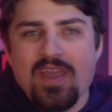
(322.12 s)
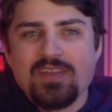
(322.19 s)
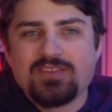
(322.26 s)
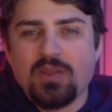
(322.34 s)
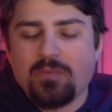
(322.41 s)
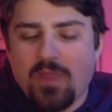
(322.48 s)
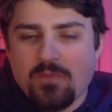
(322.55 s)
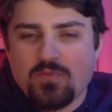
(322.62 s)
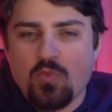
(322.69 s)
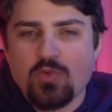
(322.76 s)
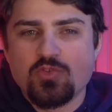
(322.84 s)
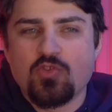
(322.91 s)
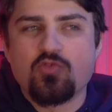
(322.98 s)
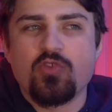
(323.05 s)
sometimes the
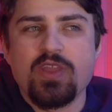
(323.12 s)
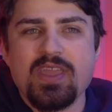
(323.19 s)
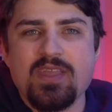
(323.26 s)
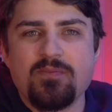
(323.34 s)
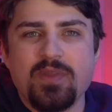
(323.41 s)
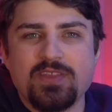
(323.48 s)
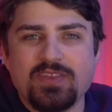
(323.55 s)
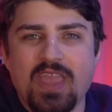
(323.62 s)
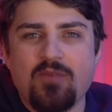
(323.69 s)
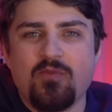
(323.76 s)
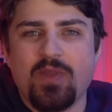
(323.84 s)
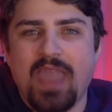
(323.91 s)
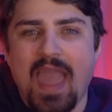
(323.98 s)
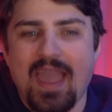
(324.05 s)
wood's green because it came
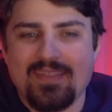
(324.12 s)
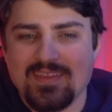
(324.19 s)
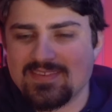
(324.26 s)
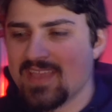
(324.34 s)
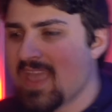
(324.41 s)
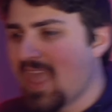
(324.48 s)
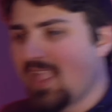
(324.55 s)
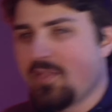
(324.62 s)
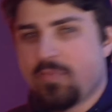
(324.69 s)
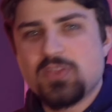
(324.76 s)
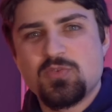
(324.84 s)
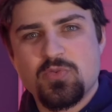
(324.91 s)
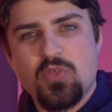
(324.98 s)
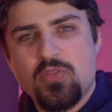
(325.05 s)
from a cactus and it
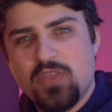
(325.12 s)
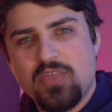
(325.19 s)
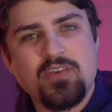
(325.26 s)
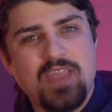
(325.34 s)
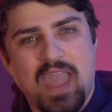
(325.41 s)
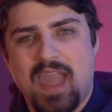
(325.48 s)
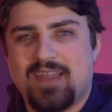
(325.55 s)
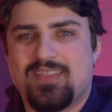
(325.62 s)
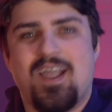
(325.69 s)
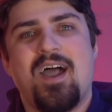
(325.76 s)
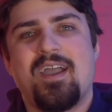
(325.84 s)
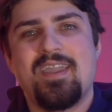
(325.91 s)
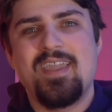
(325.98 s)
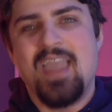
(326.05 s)
blends with all the other
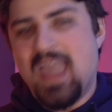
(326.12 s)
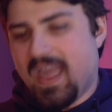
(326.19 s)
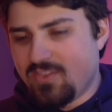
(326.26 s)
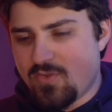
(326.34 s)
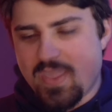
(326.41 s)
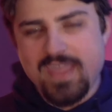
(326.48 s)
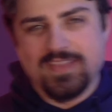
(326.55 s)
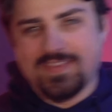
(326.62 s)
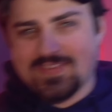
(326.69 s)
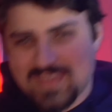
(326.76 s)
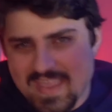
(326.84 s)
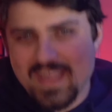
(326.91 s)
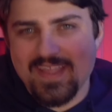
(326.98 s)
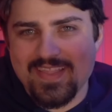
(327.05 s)
cacti, and you can't
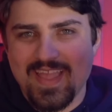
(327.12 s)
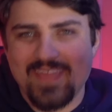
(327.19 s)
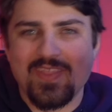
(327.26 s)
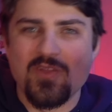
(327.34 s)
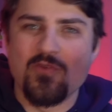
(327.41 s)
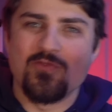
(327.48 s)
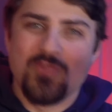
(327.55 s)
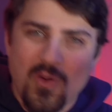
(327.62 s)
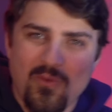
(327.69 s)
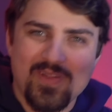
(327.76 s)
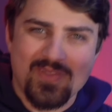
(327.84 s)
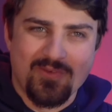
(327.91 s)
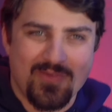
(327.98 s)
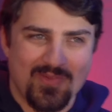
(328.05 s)
see it, and then you have no
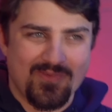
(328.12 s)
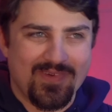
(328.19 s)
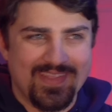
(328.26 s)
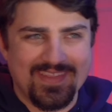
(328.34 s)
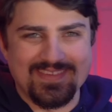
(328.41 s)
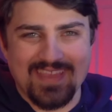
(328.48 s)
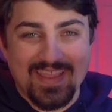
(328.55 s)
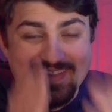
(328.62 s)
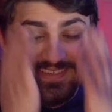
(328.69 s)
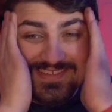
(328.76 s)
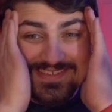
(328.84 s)
idea where the wood is, and it's just